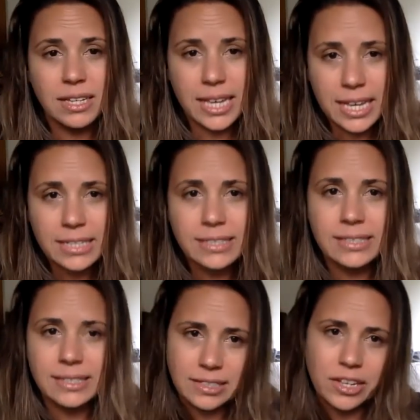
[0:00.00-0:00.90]
kids
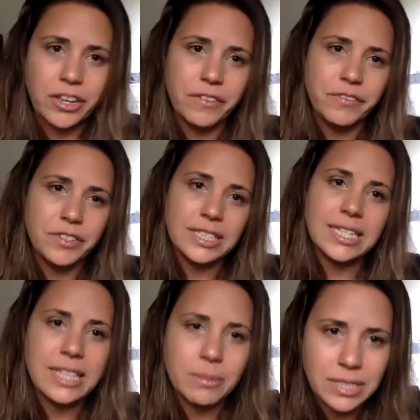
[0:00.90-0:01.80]
deserve to
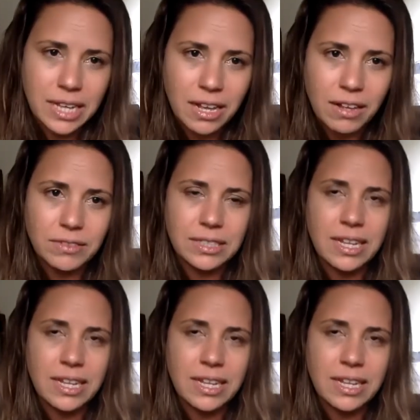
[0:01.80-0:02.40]
see themselves,